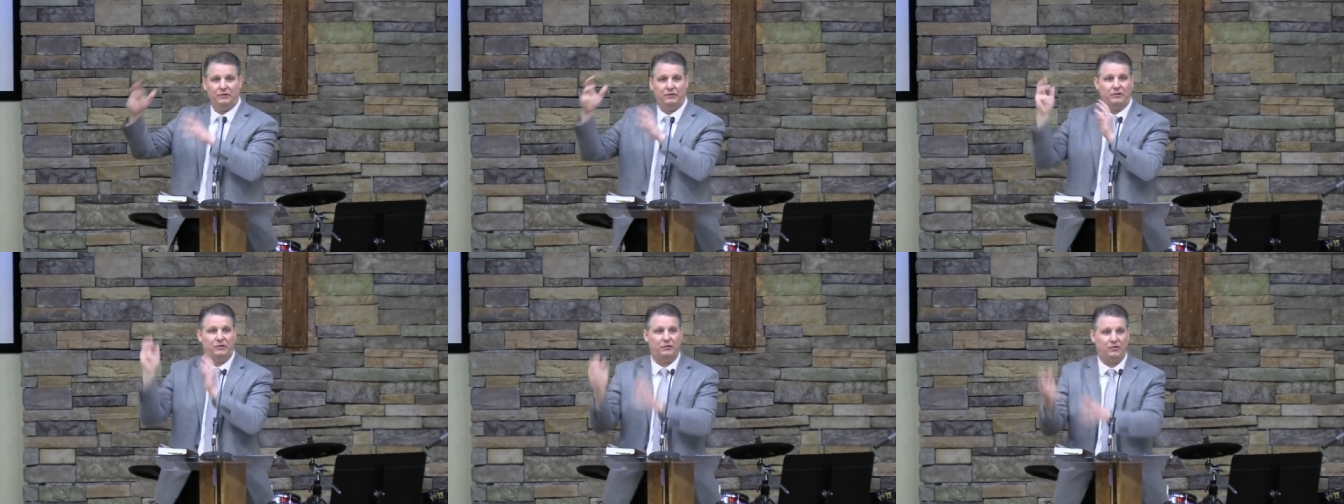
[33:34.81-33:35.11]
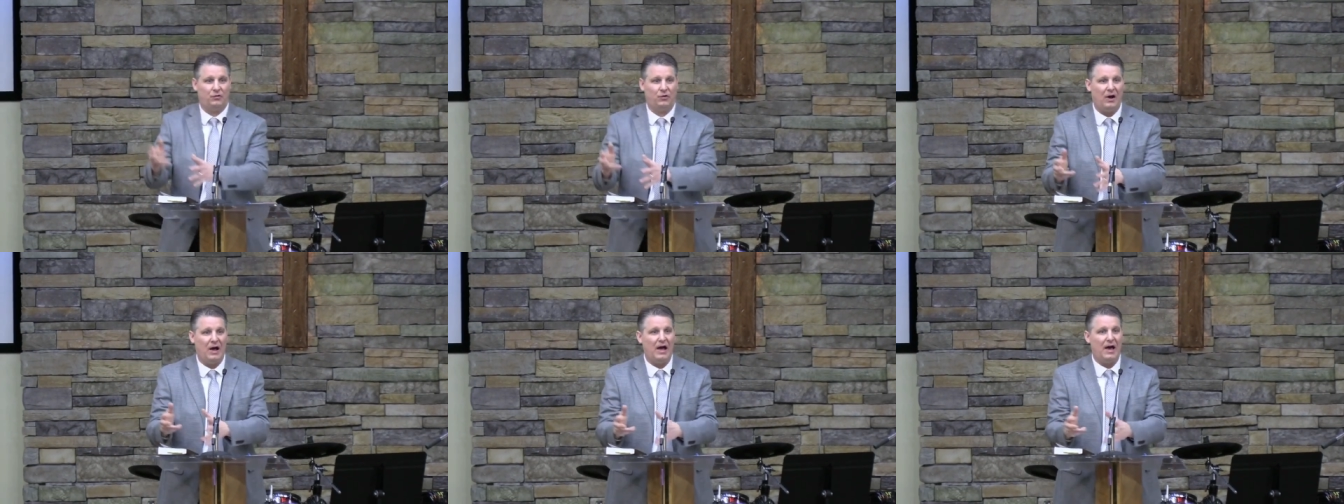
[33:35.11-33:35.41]
the
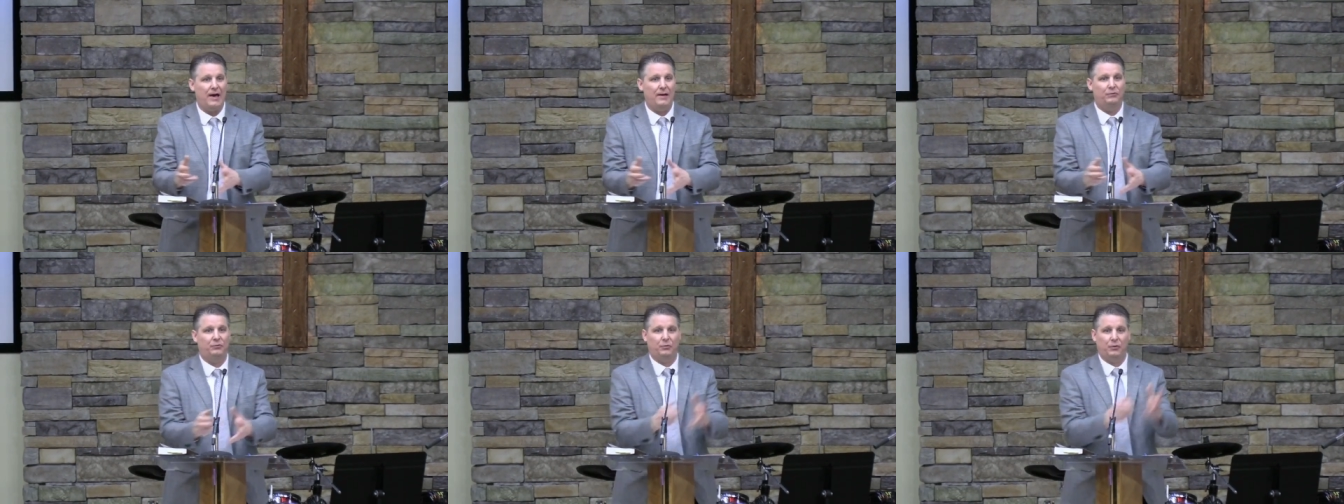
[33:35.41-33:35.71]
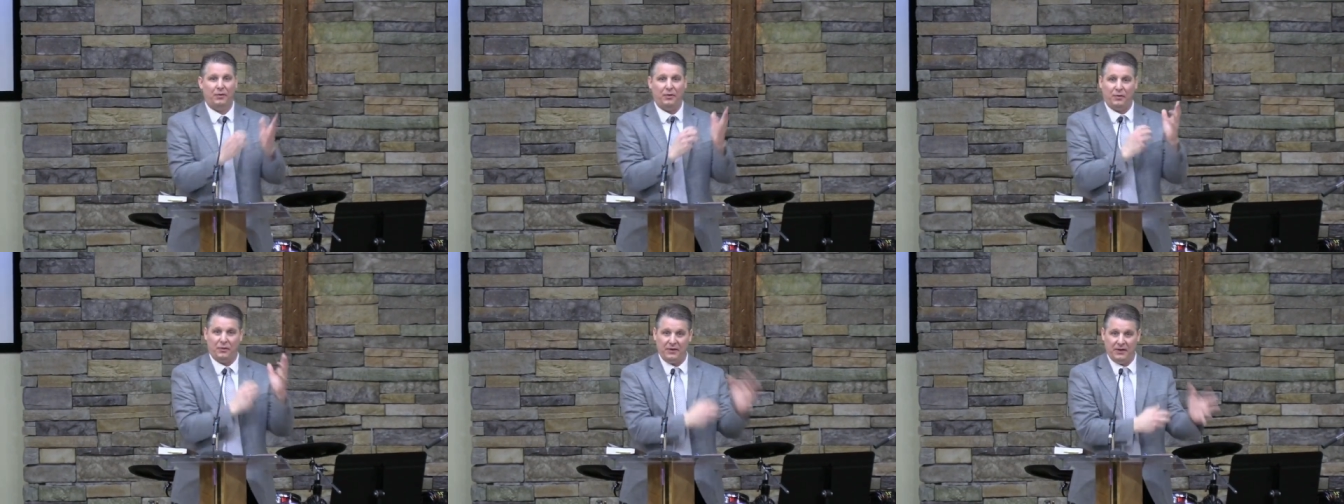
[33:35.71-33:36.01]
scribes
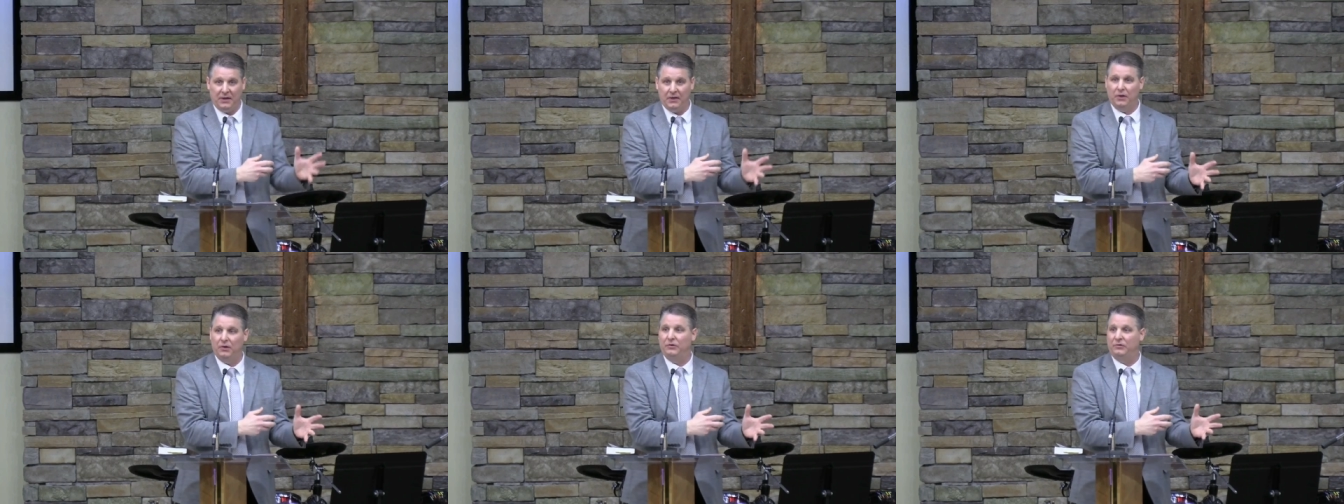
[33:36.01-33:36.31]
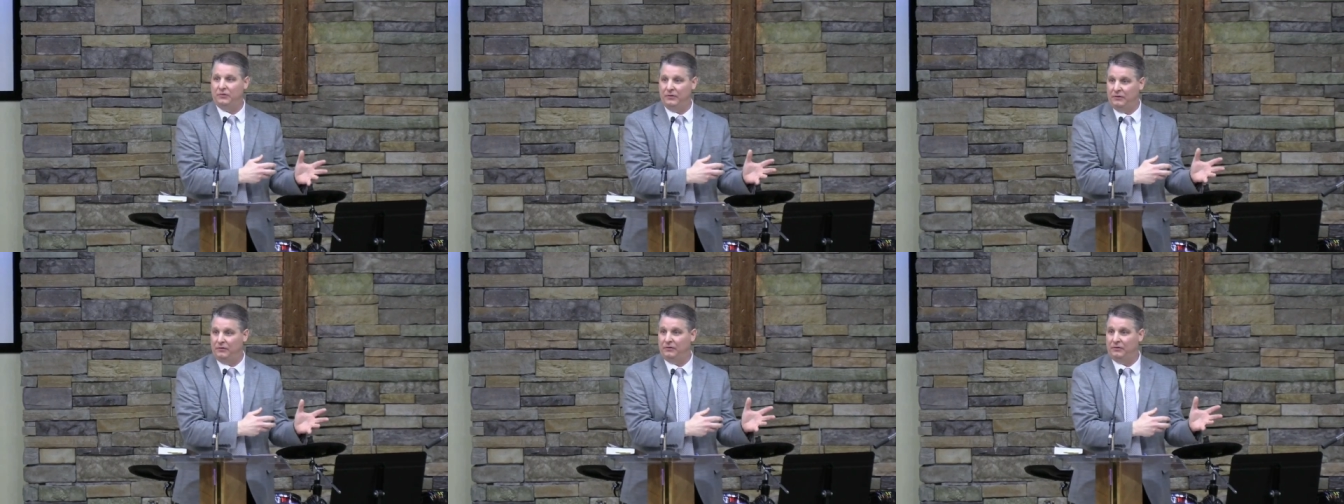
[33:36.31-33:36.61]
were the
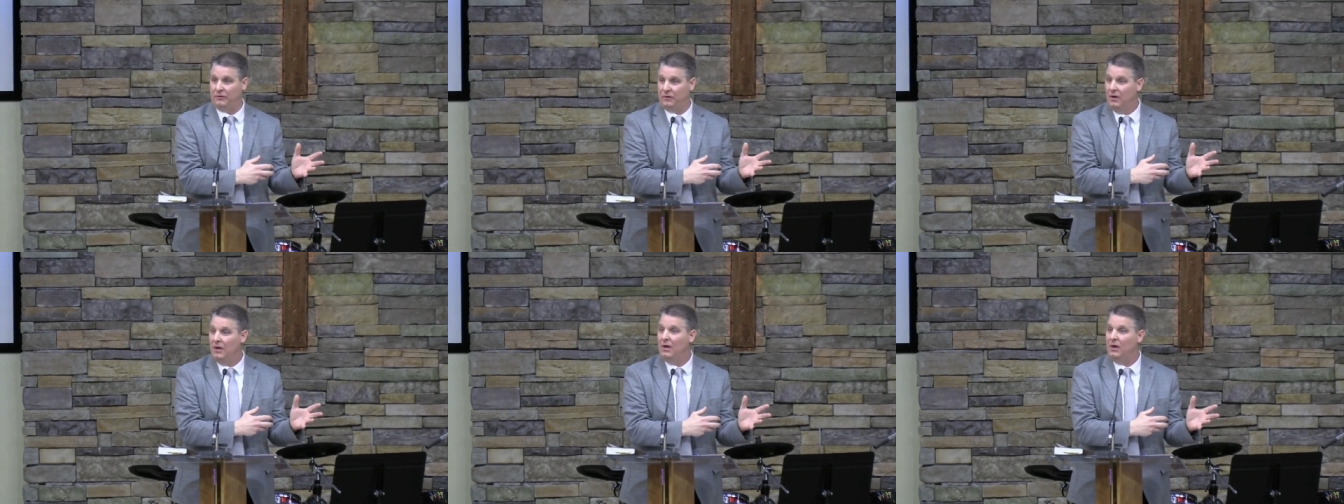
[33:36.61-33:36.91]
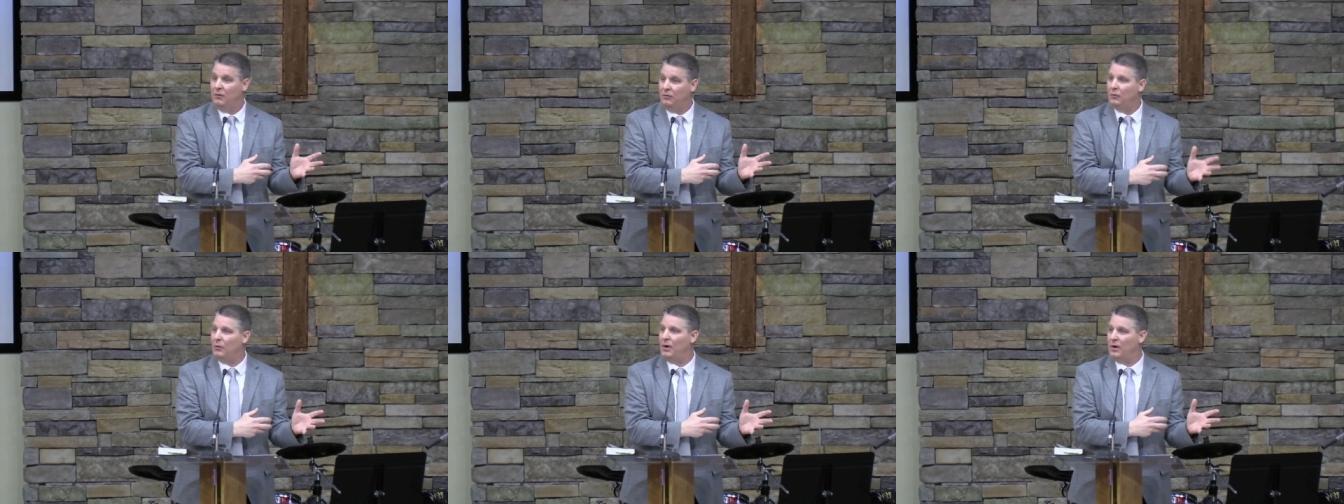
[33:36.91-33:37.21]
theologians,
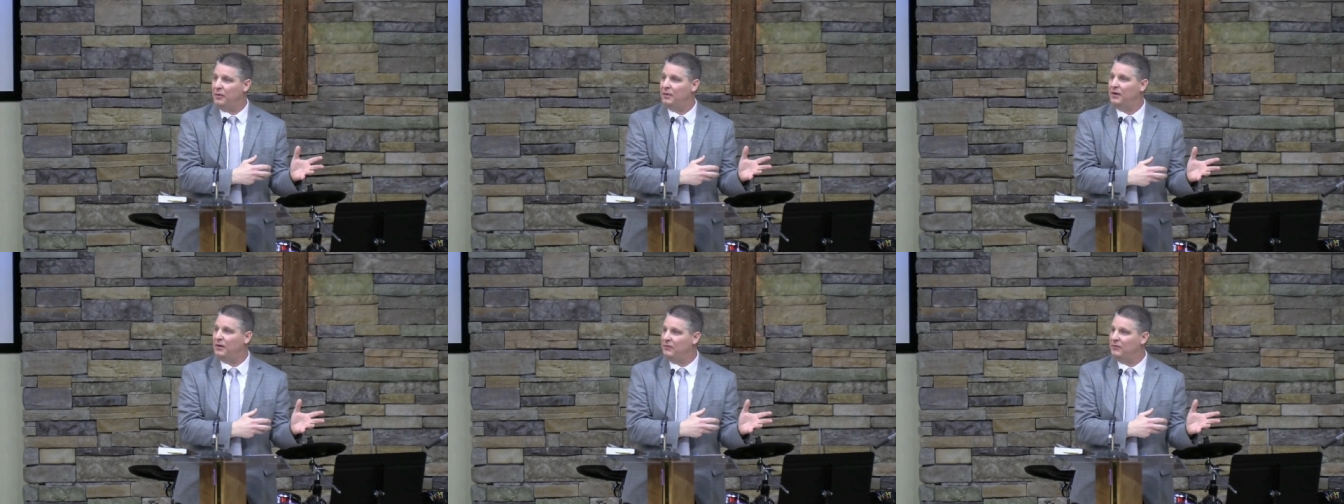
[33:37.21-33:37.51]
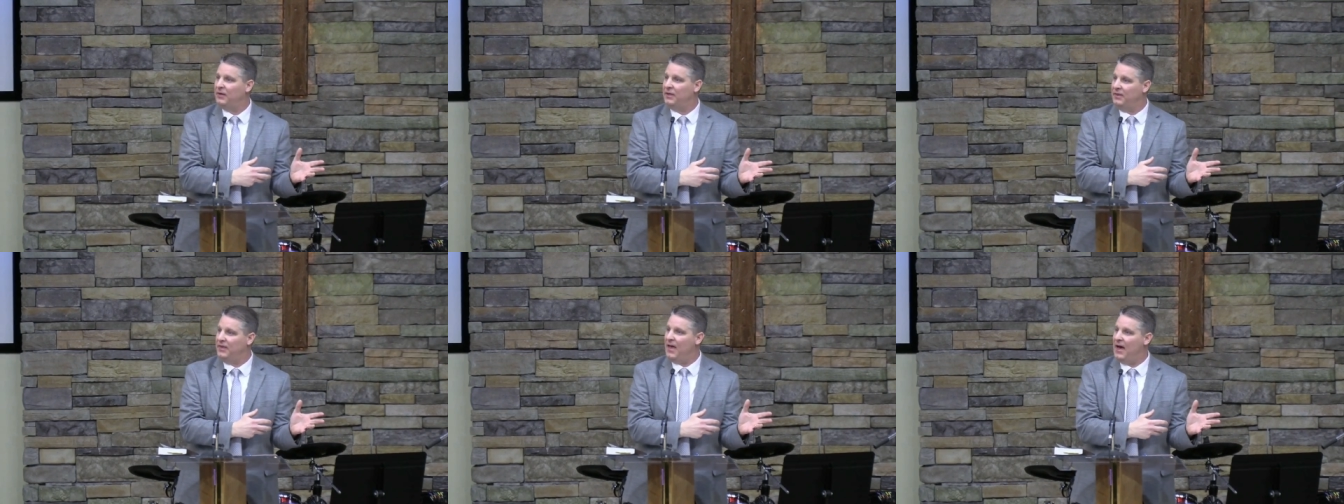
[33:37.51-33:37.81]
if you want to think of
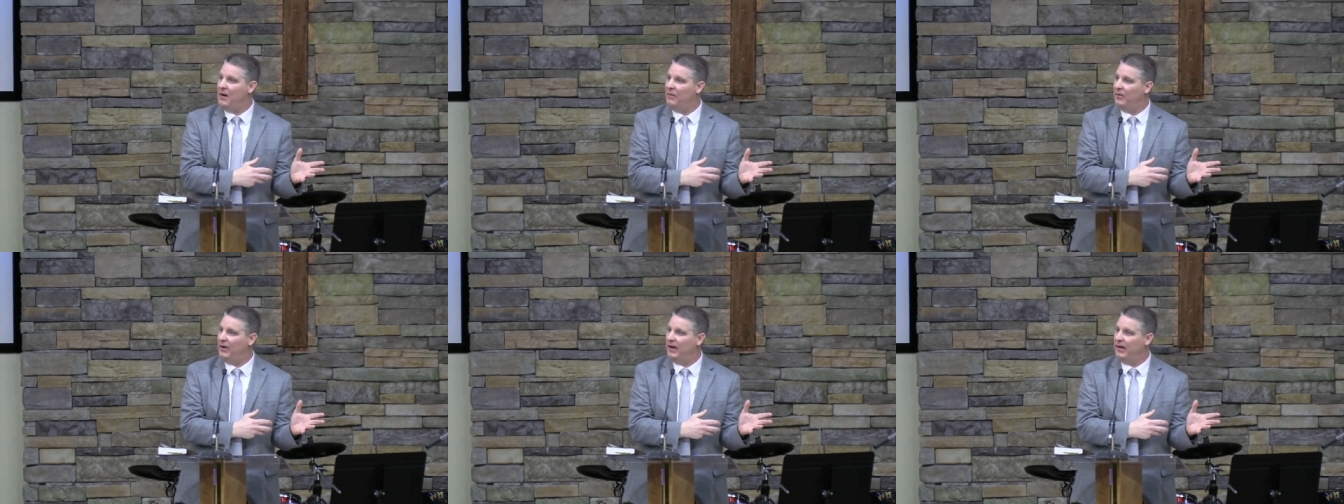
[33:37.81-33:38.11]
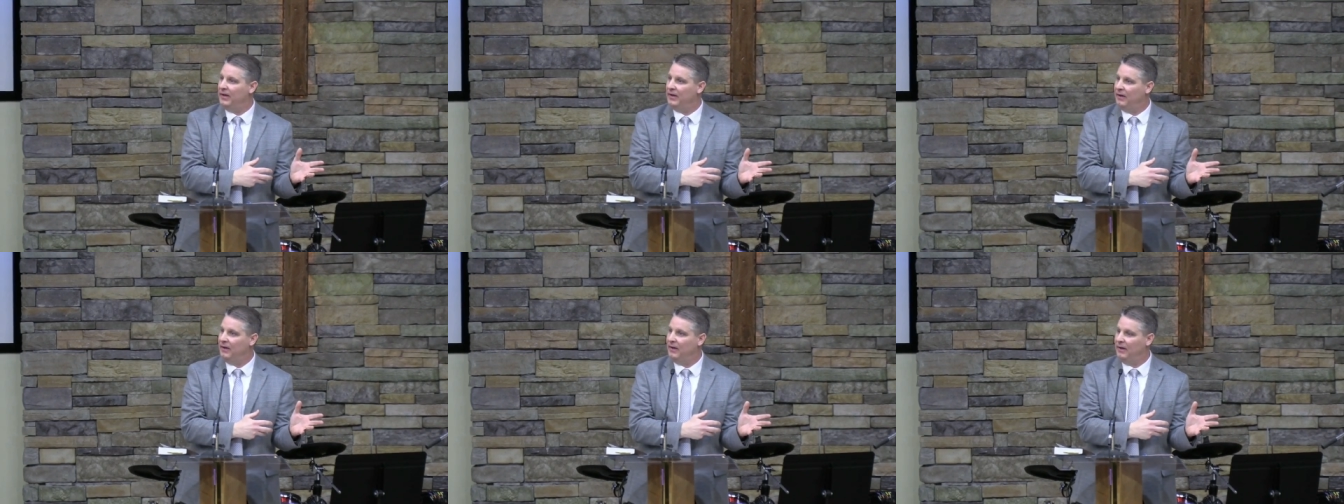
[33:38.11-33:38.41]
it in that way.